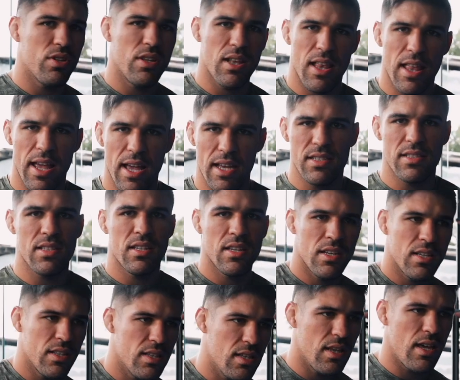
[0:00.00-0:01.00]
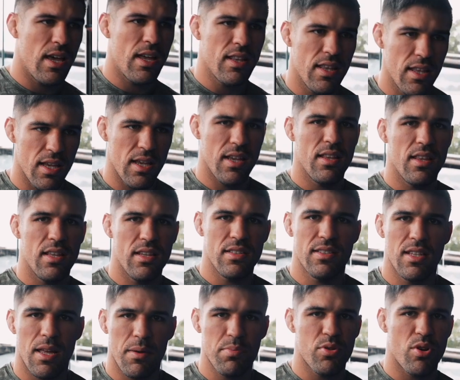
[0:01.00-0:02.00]
the legs and the
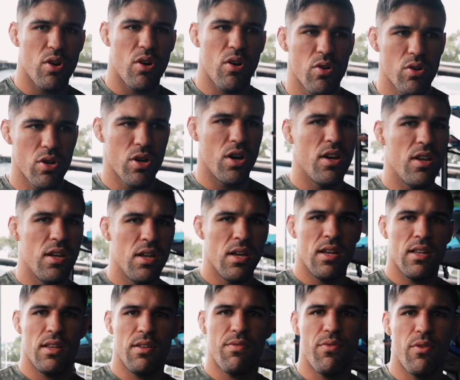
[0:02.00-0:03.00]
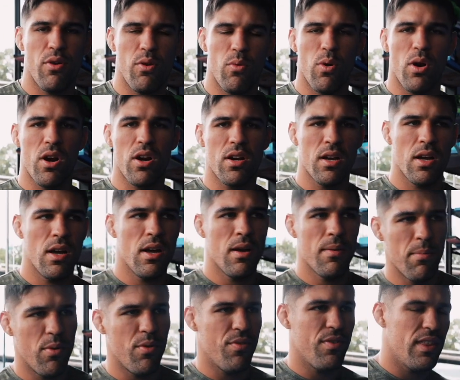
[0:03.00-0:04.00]
steps are all good, footwork,
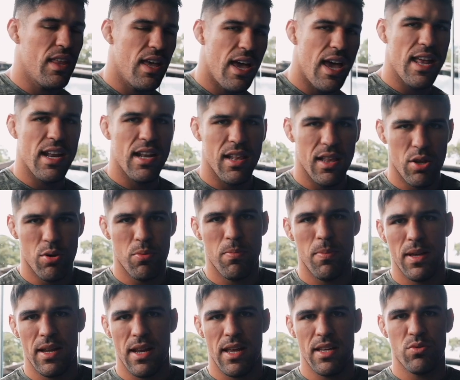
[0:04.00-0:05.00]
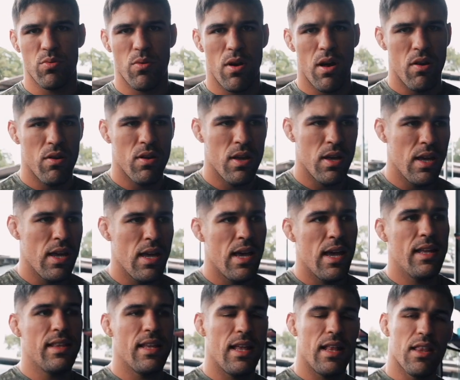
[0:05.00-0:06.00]
moving the head a little bit as well,
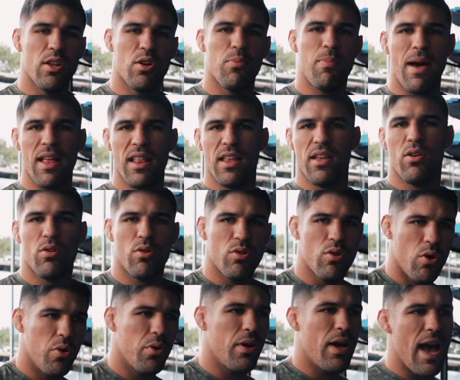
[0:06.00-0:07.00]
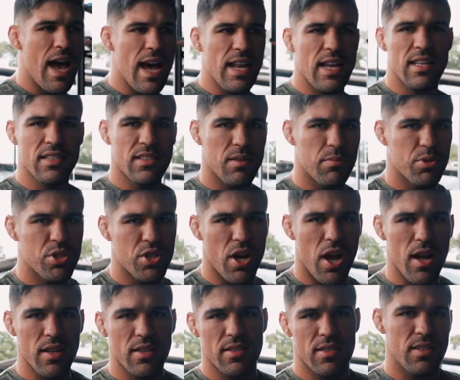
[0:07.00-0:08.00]
and then little by little go adding some
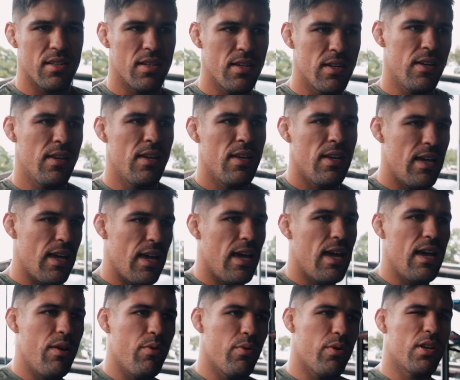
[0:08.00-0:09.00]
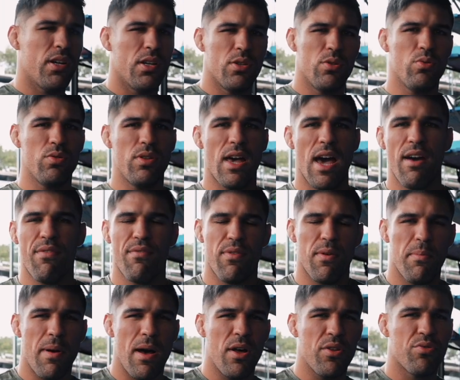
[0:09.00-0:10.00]
shots, and we're gonna do that for
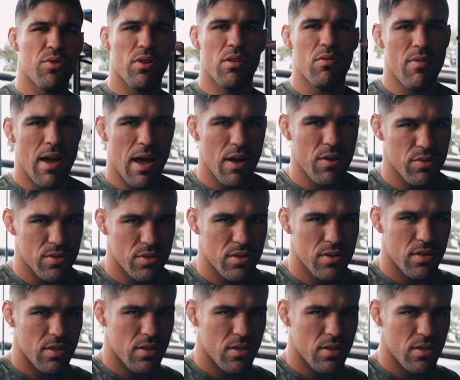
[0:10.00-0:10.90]
about 3 rounds.